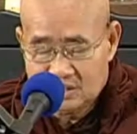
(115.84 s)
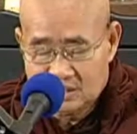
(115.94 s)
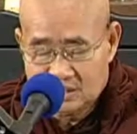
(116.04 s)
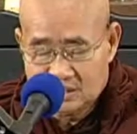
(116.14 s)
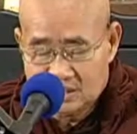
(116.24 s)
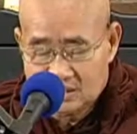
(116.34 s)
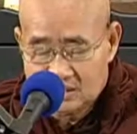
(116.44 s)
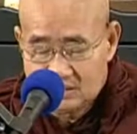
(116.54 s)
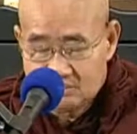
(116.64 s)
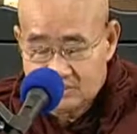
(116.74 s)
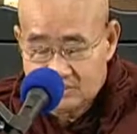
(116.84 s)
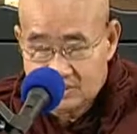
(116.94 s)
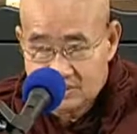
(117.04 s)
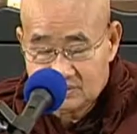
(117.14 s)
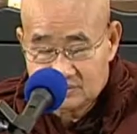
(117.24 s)
Again, if you
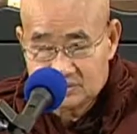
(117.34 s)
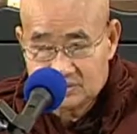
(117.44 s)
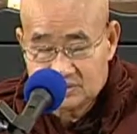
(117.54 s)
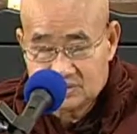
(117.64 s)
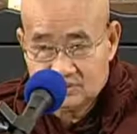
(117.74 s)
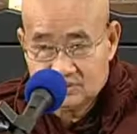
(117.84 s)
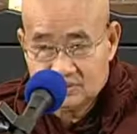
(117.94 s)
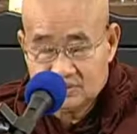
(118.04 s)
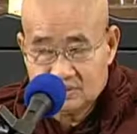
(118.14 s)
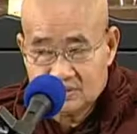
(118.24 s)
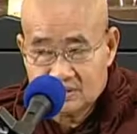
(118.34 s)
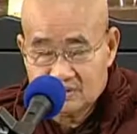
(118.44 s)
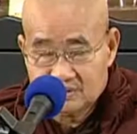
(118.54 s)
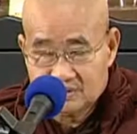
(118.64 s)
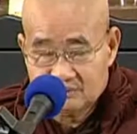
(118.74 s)
can concentrate on your
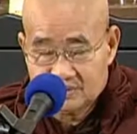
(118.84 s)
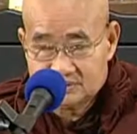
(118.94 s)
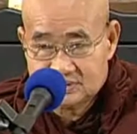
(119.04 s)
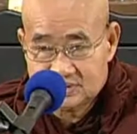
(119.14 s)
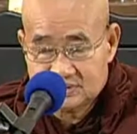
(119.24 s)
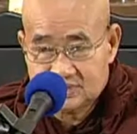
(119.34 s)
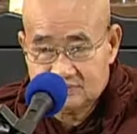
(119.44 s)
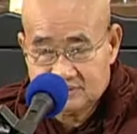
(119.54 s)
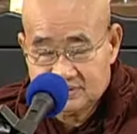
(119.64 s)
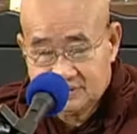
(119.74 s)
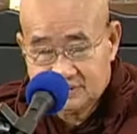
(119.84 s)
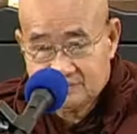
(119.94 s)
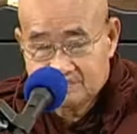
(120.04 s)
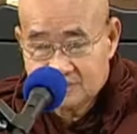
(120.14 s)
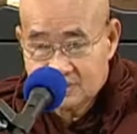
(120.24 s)
counterpart sign deeply,
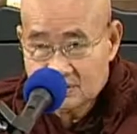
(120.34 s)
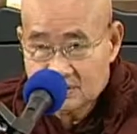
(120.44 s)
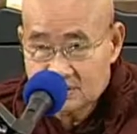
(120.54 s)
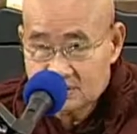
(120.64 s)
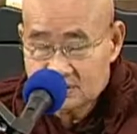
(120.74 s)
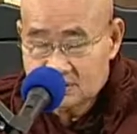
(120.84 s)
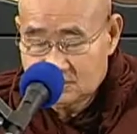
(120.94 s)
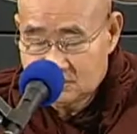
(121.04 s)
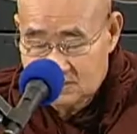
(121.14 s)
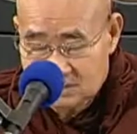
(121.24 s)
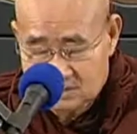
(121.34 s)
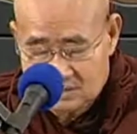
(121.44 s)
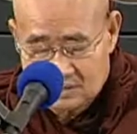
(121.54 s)
then